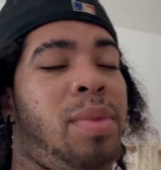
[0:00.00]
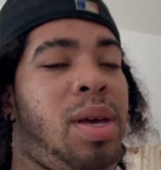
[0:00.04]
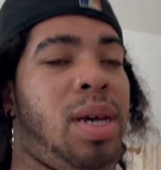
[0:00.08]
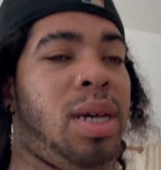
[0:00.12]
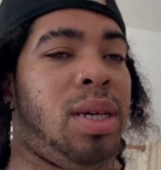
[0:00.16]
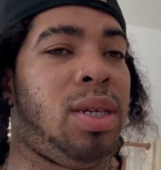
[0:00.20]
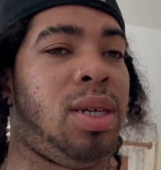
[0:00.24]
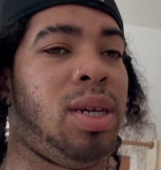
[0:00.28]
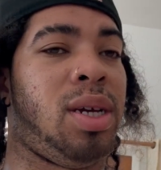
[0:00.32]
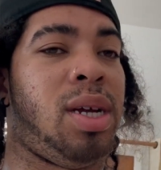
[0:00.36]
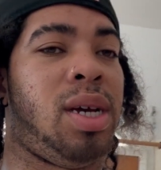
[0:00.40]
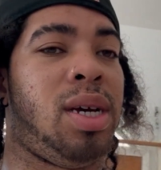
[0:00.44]

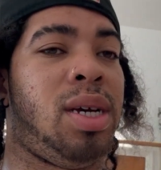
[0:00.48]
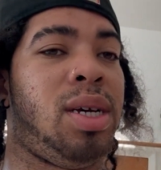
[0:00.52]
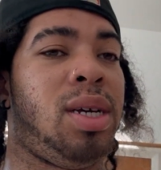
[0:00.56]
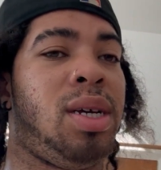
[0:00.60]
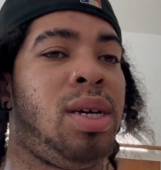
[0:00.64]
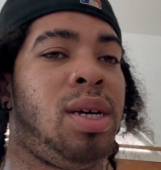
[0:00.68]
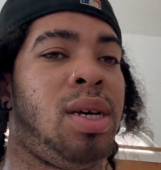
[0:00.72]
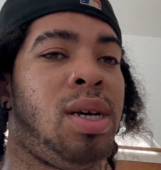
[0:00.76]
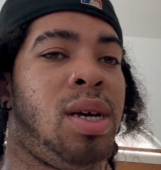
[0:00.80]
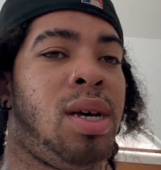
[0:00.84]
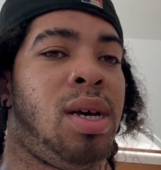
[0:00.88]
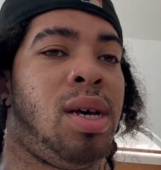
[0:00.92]
yesterday.
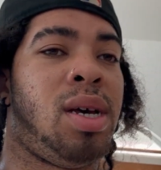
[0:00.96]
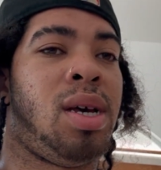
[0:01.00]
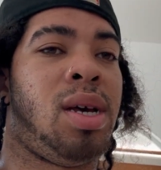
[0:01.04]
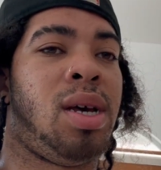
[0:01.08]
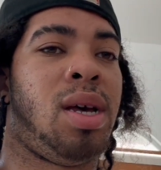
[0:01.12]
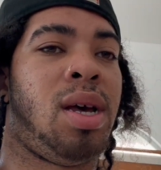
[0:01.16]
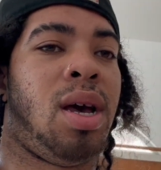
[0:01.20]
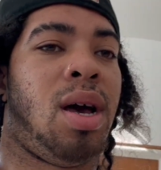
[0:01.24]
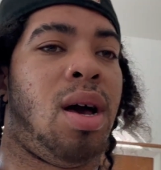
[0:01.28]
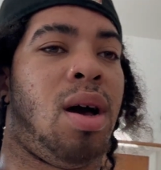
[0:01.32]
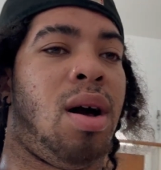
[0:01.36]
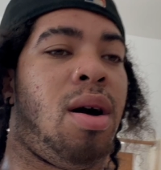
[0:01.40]

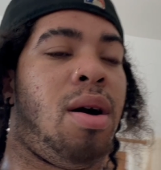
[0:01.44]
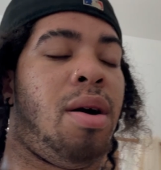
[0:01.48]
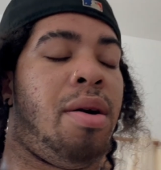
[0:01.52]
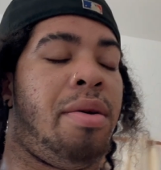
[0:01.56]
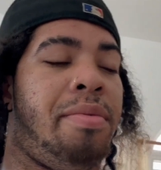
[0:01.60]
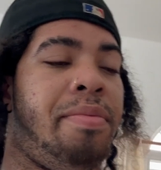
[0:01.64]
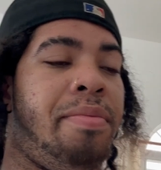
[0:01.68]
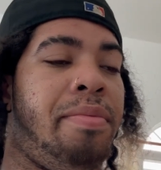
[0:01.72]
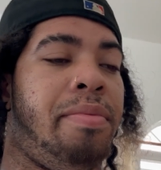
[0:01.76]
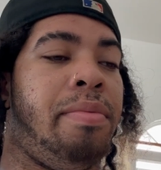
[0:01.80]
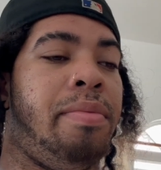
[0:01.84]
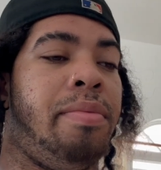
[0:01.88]

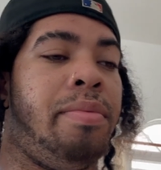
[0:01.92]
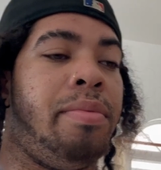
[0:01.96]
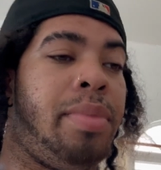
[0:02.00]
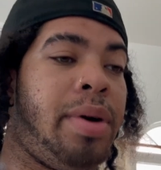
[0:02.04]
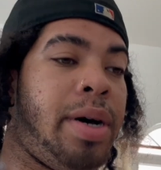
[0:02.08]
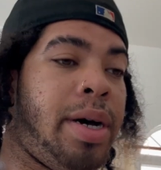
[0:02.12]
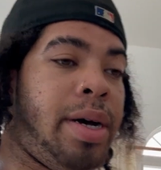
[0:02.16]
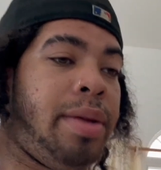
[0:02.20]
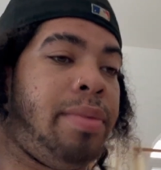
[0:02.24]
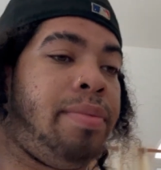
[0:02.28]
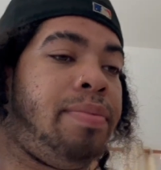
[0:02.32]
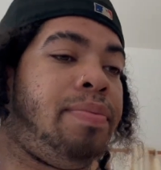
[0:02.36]

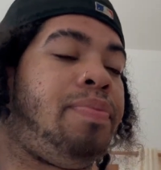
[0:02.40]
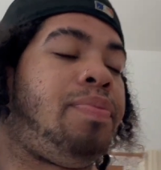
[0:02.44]
But